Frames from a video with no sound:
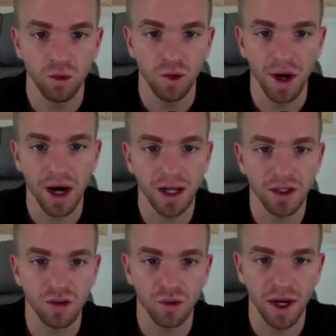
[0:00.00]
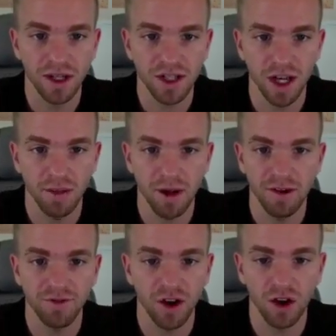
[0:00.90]
when I set up
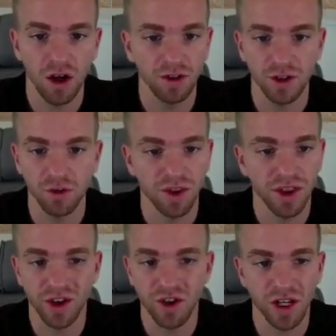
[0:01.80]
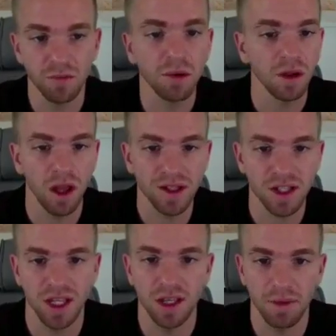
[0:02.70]
my funnel, I'll do 30
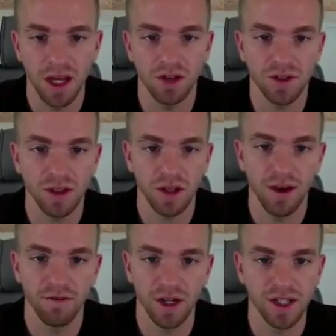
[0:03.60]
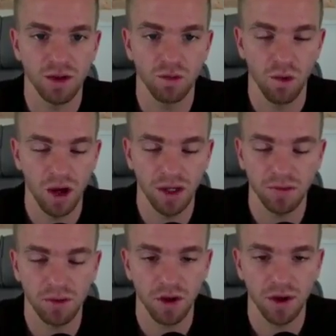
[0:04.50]
plus emails,
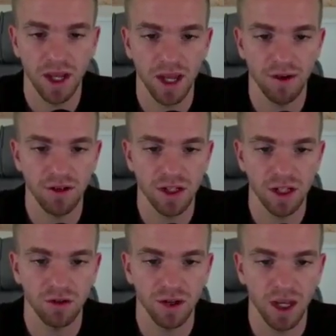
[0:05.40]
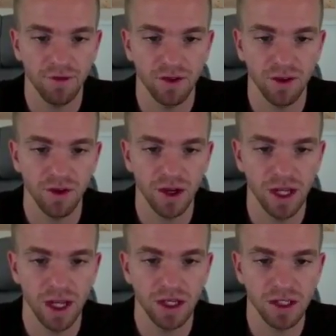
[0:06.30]
one per day, every single day for 30
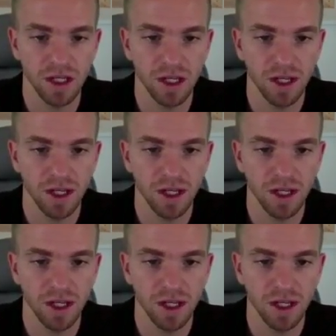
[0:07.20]
days.